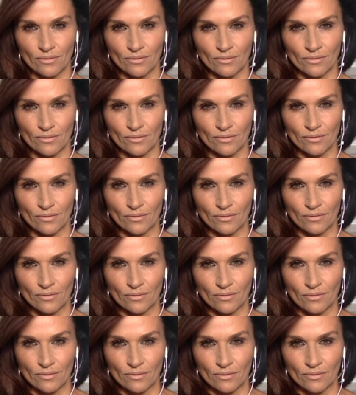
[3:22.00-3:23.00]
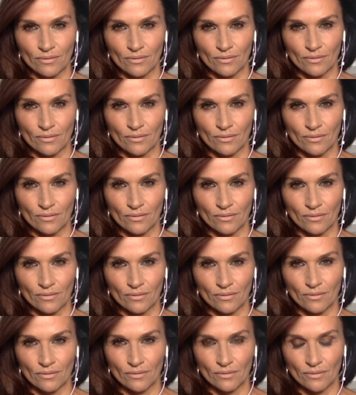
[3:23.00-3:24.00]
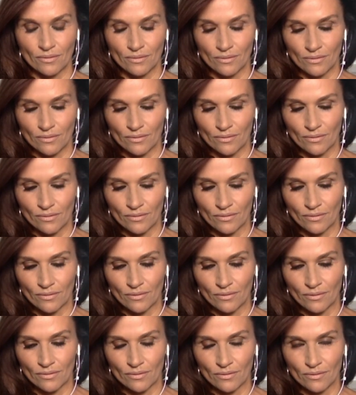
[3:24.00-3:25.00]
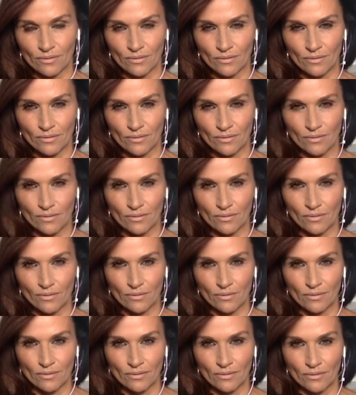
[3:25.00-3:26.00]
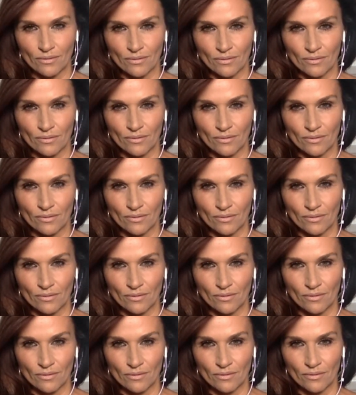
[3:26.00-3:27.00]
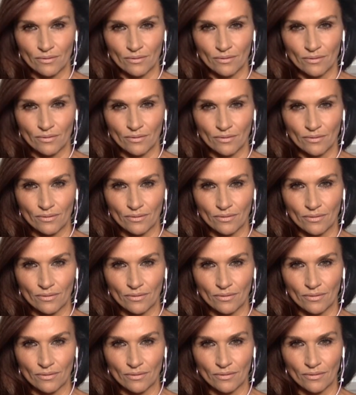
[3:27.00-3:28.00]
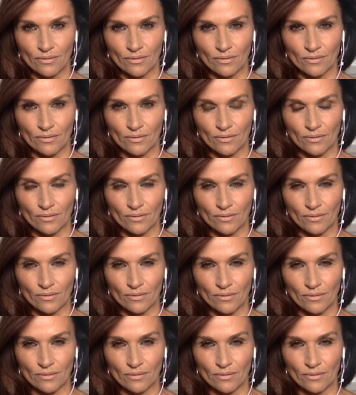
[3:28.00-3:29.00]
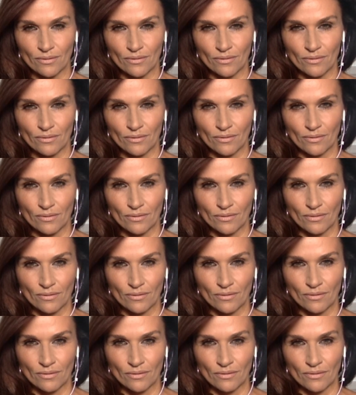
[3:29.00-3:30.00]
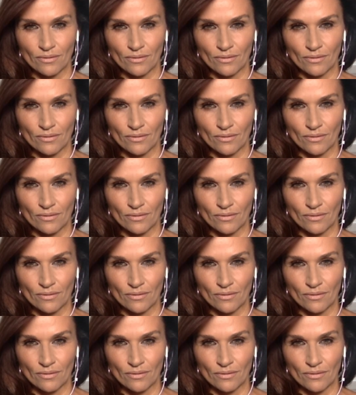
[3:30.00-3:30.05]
This person isn't speaking.